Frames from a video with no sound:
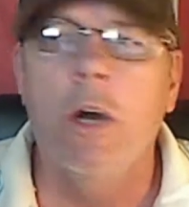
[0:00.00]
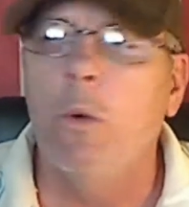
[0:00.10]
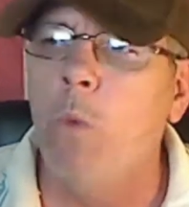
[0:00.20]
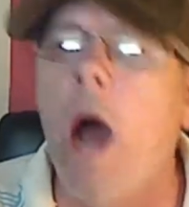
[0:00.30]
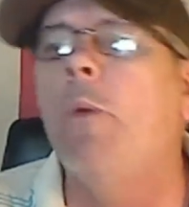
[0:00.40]

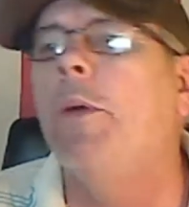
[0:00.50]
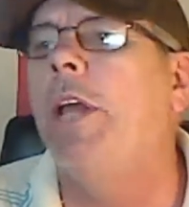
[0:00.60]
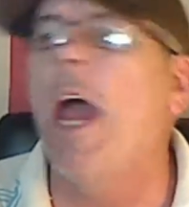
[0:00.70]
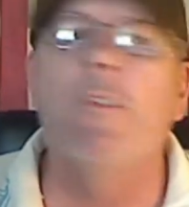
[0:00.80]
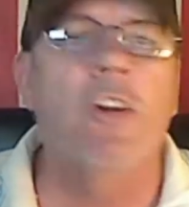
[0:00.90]
while we
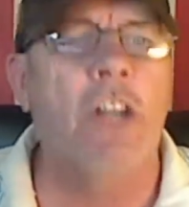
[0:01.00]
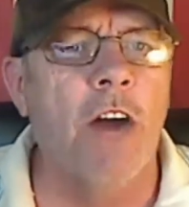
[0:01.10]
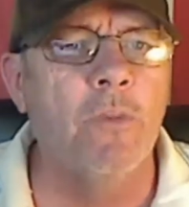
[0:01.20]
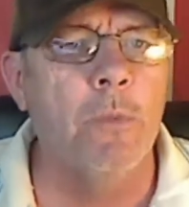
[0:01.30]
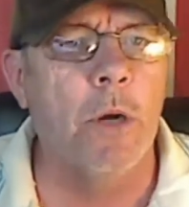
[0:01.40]
have a
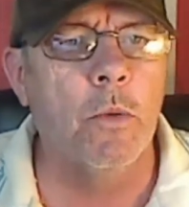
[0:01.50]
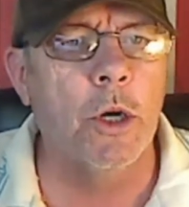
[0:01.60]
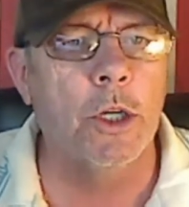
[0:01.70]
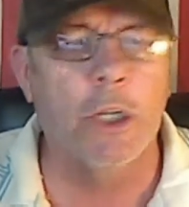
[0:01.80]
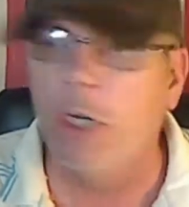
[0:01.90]
government
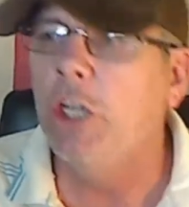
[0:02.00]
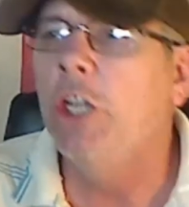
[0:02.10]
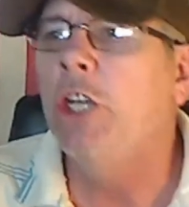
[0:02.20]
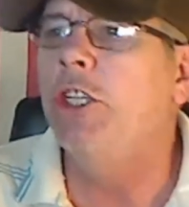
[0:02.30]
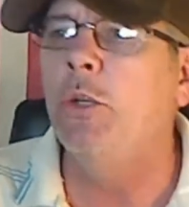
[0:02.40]
worker
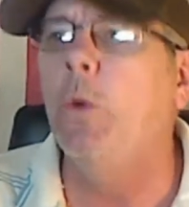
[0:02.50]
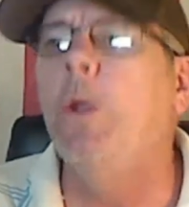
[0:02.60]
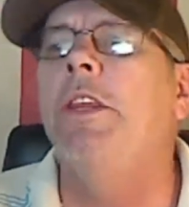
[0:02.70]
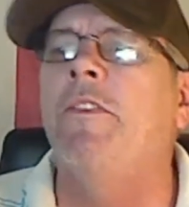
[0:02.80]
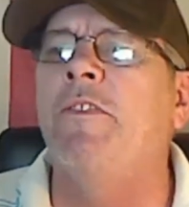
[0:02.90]

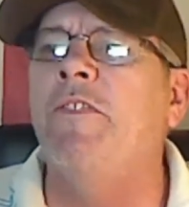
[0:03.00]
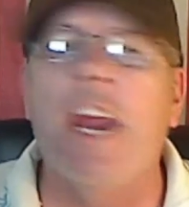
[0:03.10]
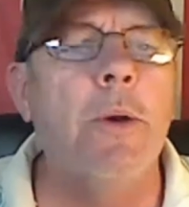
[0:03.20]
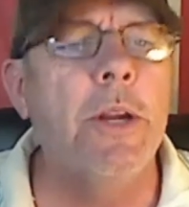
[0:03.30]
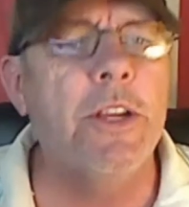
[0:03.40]
doing the
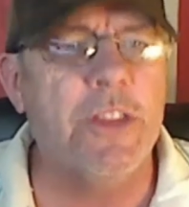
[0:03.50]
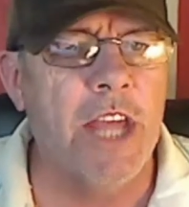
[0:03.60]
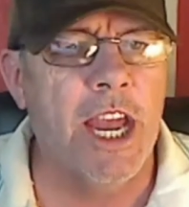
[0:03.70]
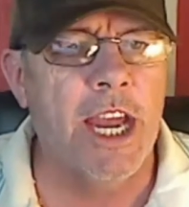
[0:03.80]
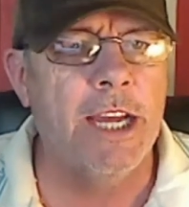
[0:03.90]
very
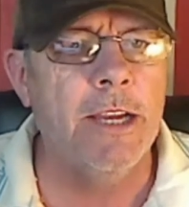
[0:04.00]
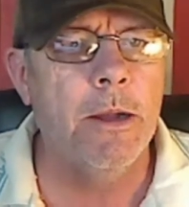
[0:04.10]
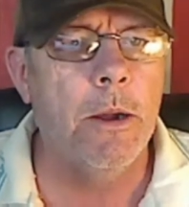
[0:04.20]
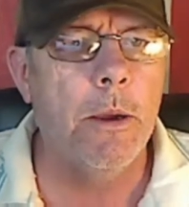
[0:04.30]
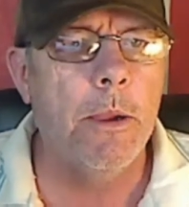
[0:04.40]
thing
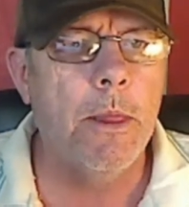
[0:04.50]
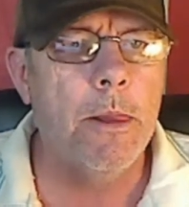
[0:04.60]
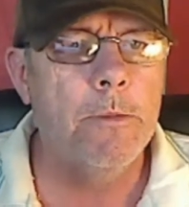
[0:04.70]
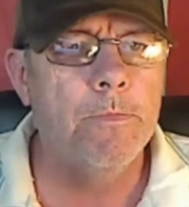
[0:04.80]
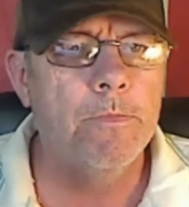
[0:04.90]

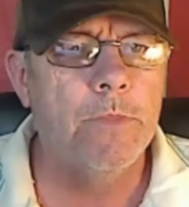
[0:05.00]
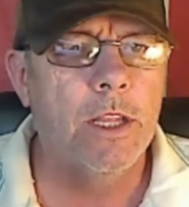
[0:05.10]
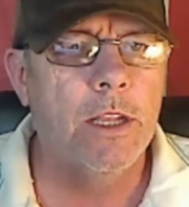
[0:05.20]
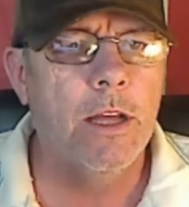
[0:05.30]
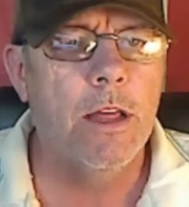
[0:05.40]

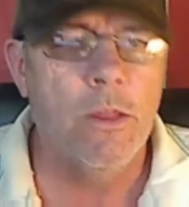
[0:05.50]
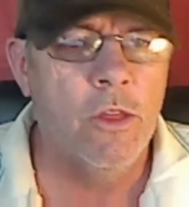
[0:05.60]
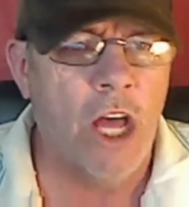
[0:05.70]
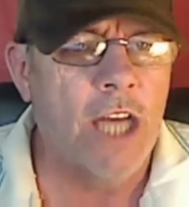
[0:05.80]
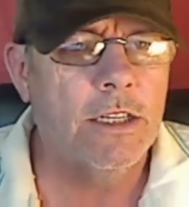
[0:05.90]

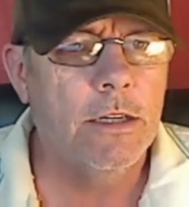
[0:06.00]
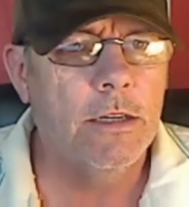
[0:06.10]
that